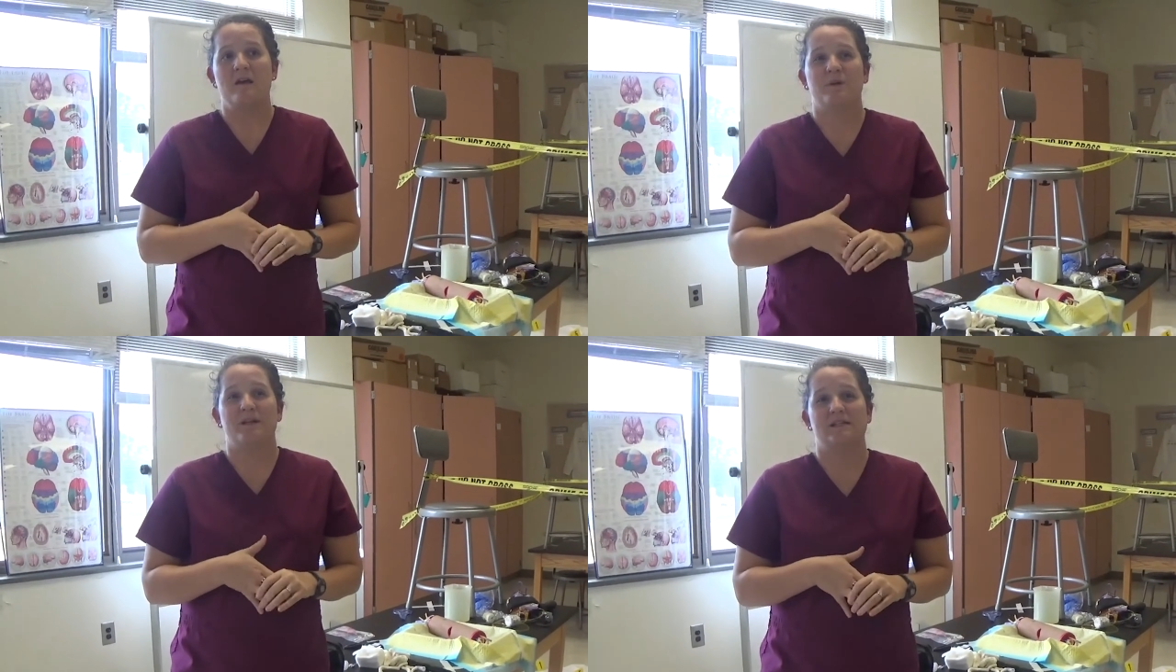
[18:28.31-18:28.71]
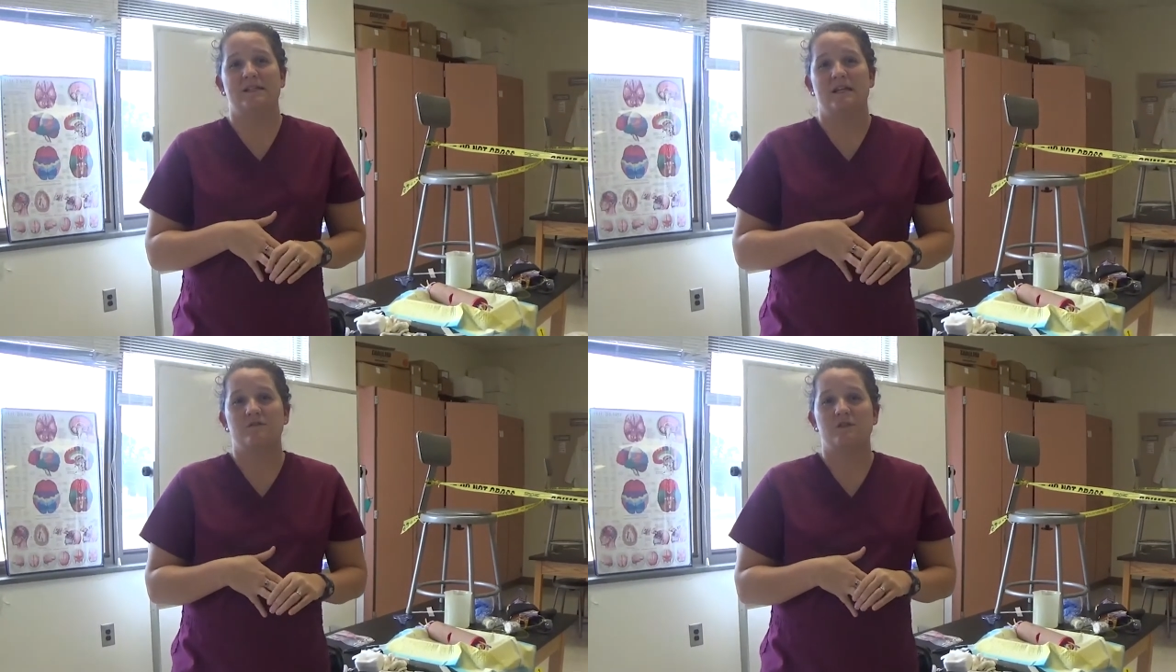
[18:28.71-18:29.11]
But
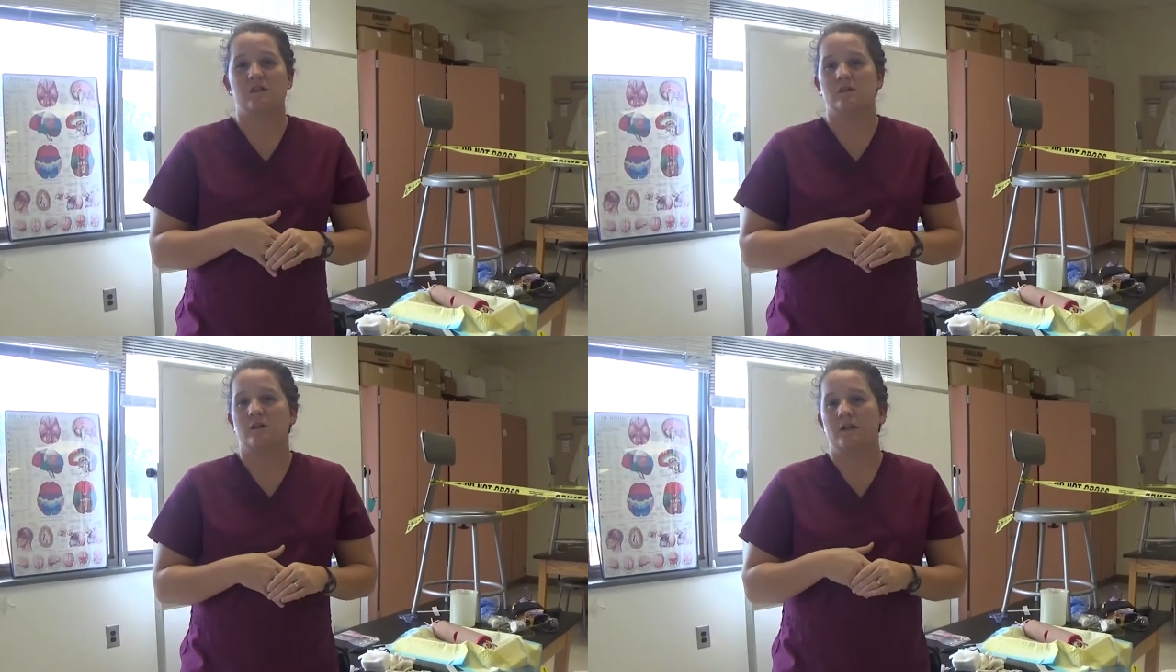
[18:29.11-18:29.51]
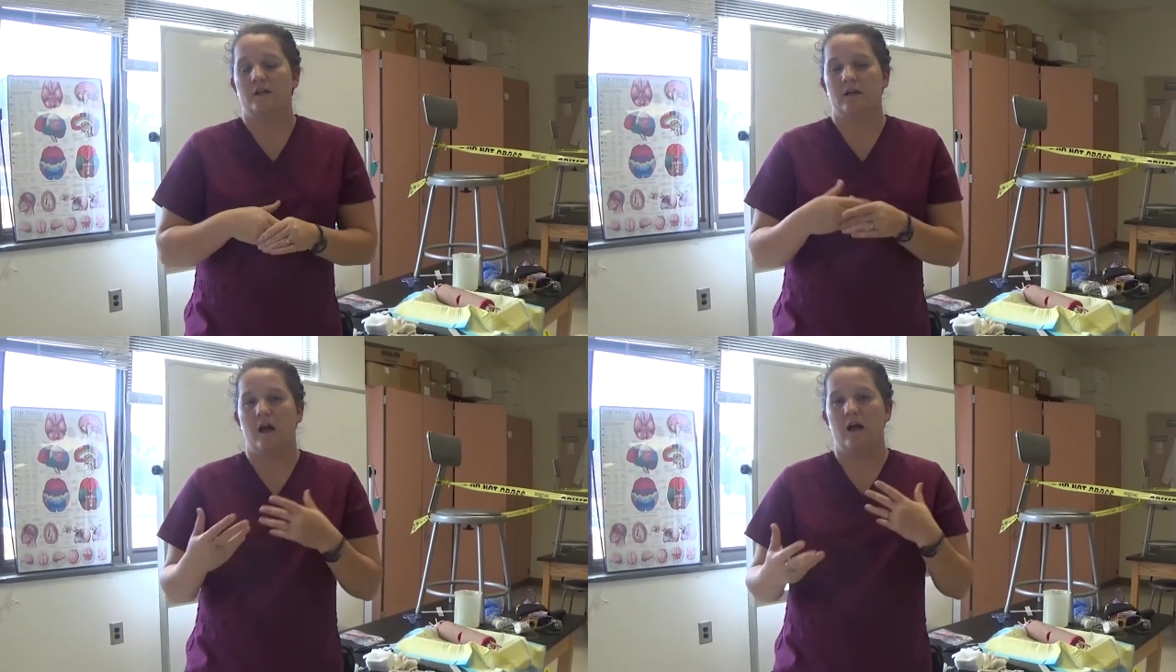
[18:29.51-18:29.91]
instead of just
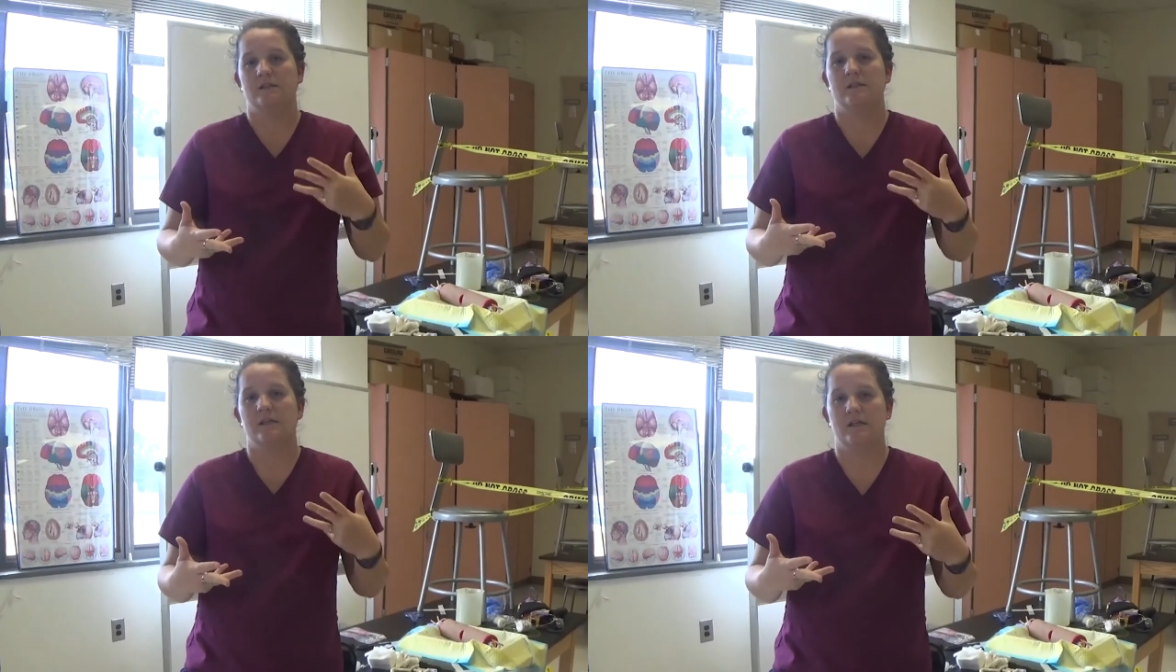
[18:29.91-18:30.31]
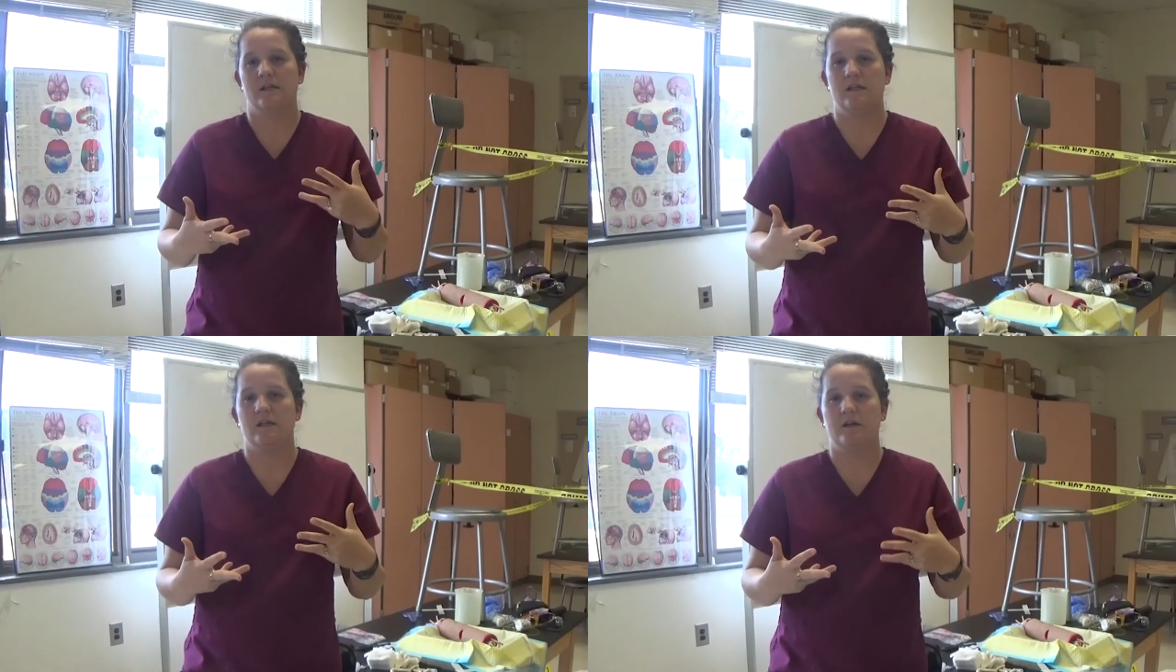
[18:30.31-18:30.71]
learning the content
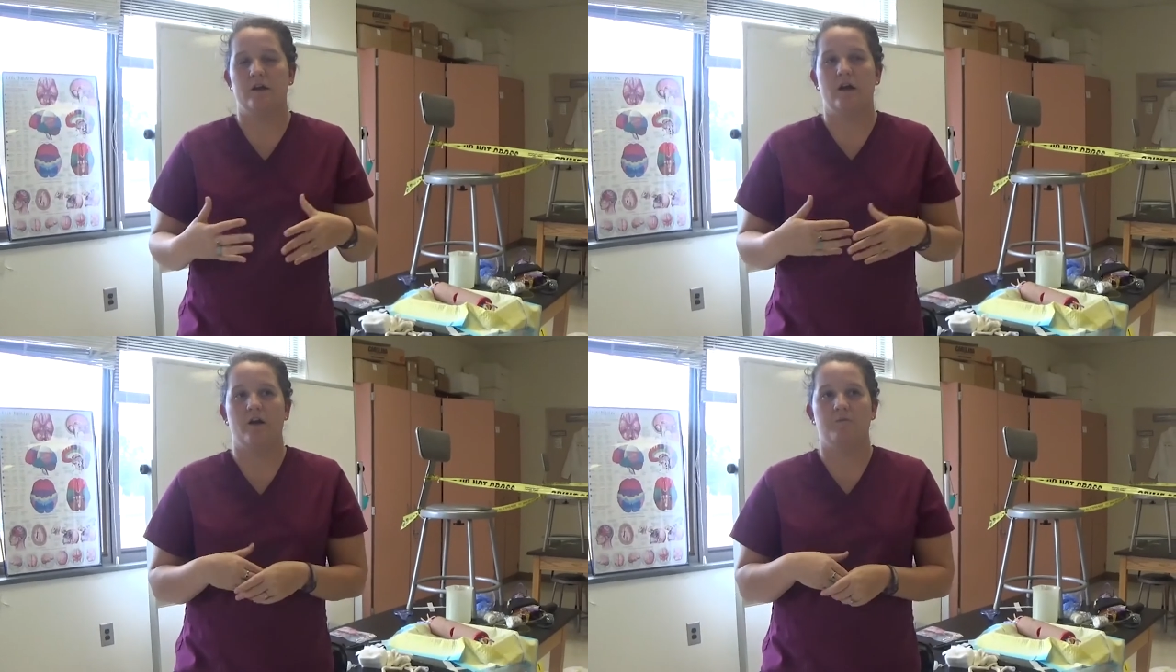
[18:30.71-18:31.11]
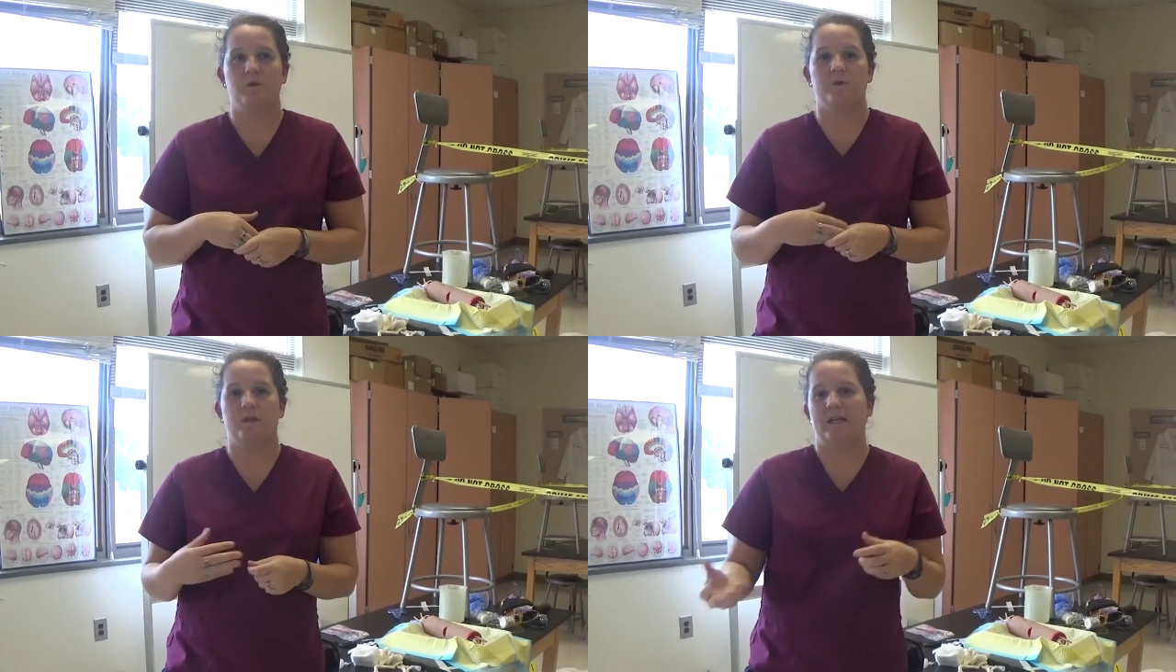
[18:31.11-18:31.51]
in here, um,
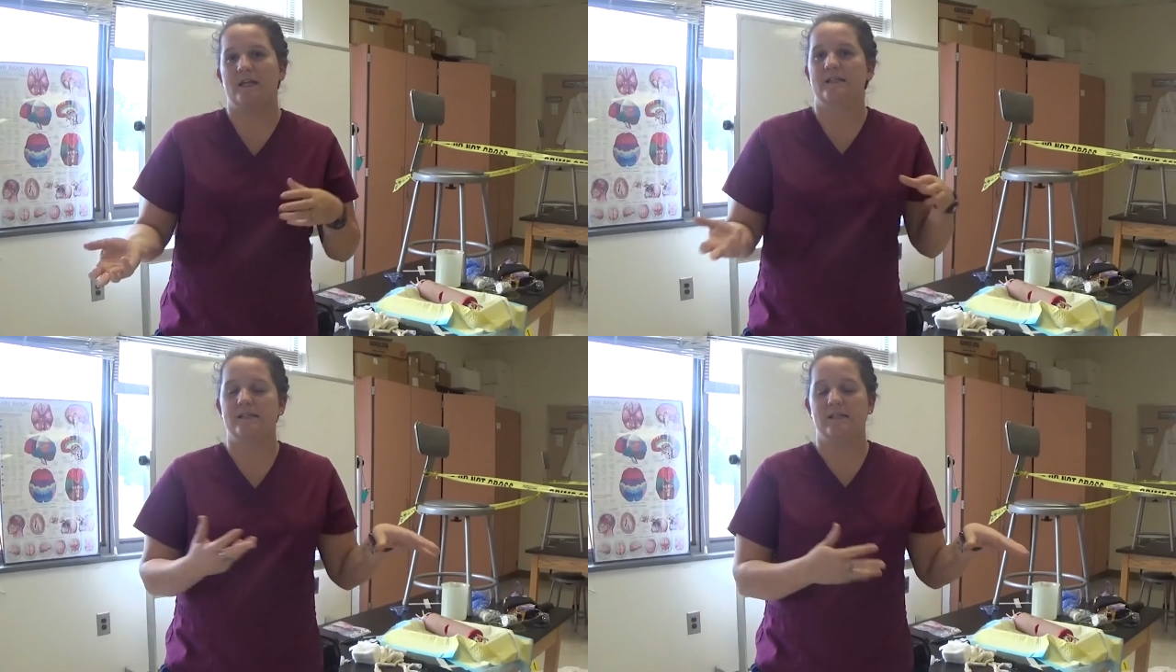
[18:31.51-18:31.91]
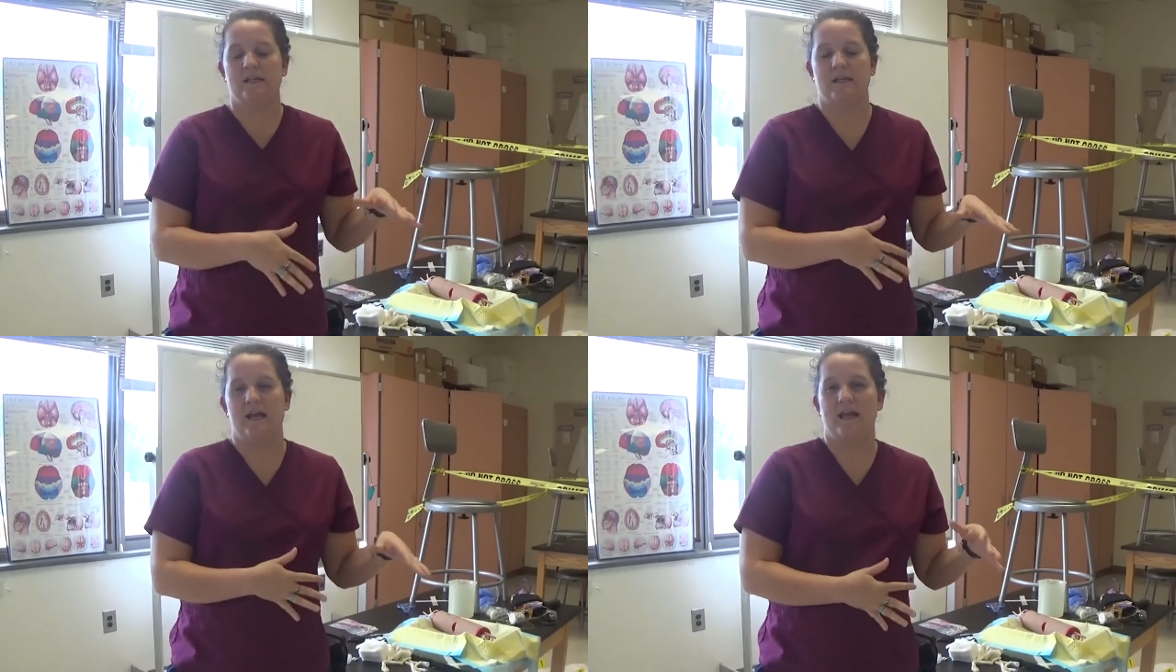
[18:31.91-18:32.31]
you really get to see it
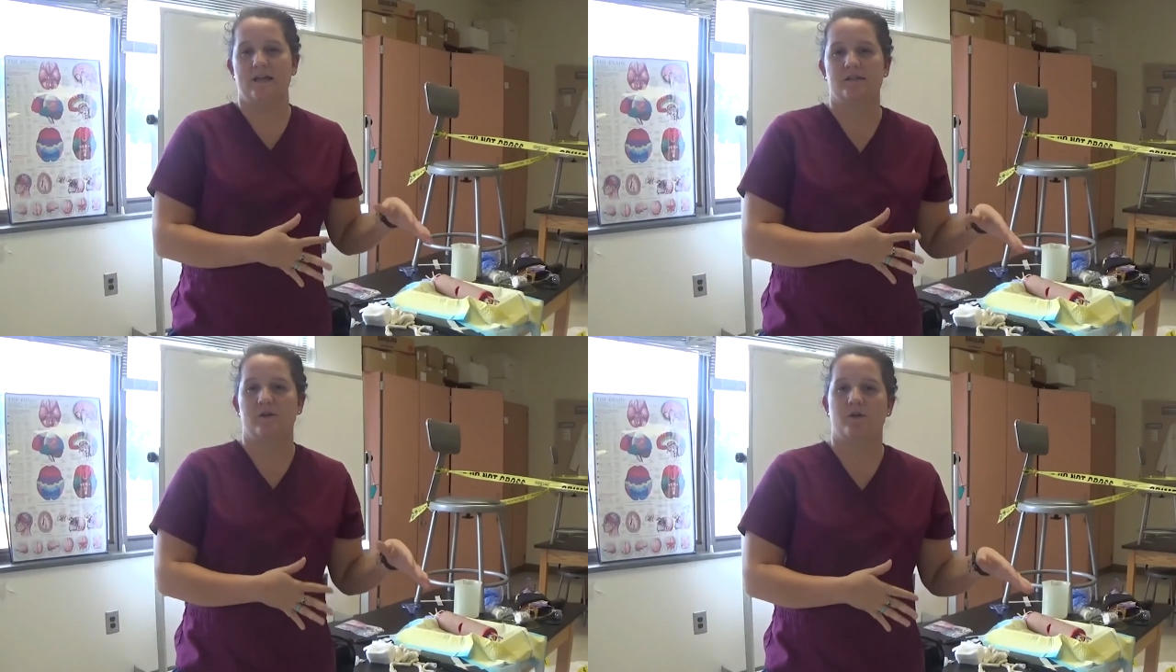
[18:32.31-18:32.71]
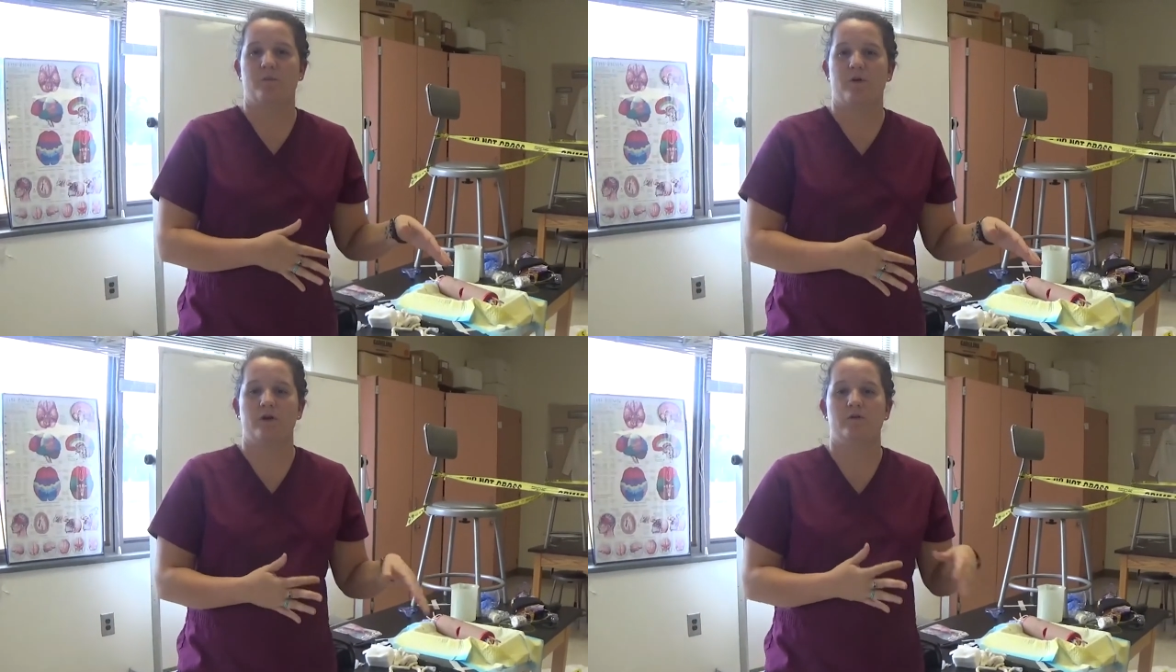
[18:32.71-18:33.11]
in a hands-on
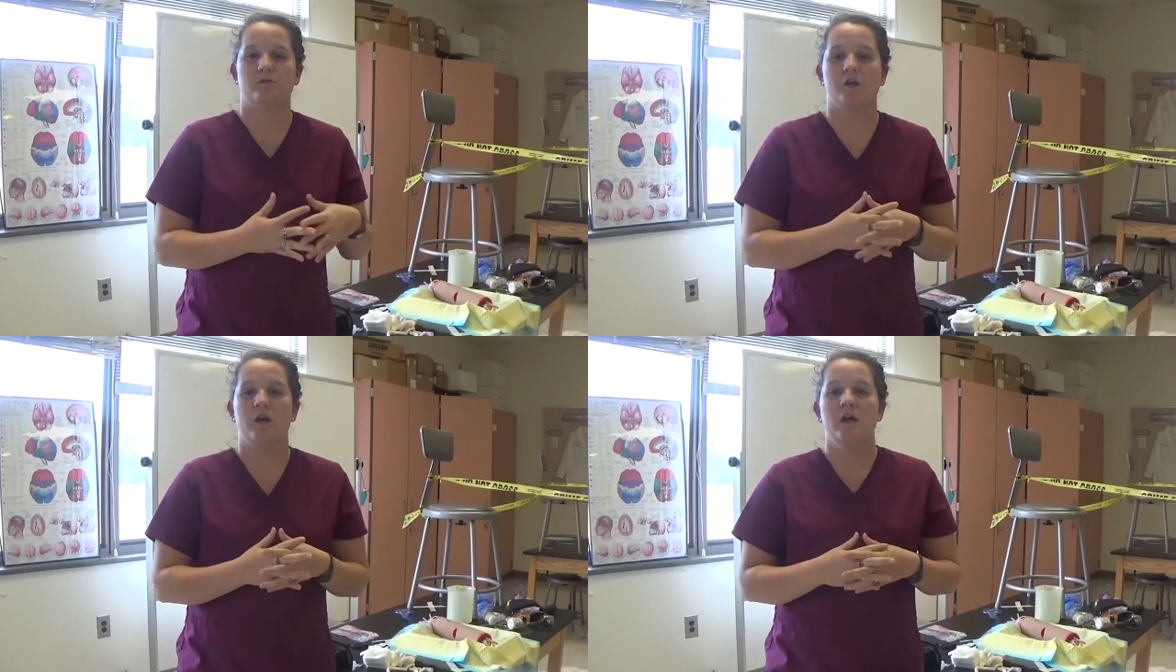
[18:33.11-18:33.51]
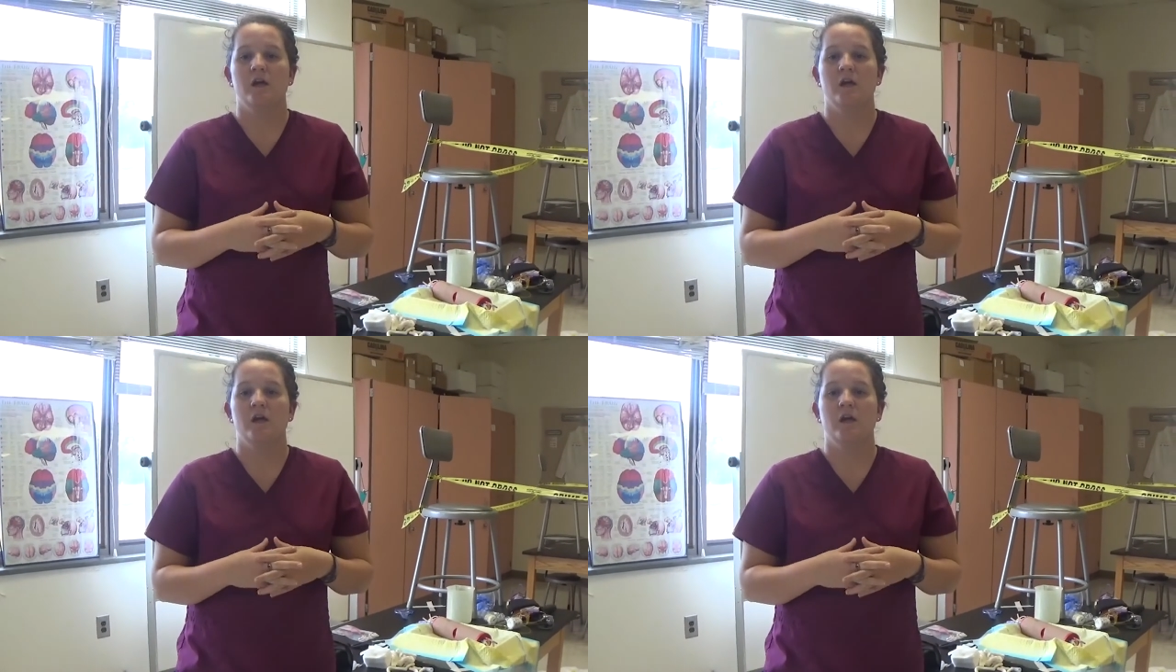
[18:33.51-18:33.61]
approach.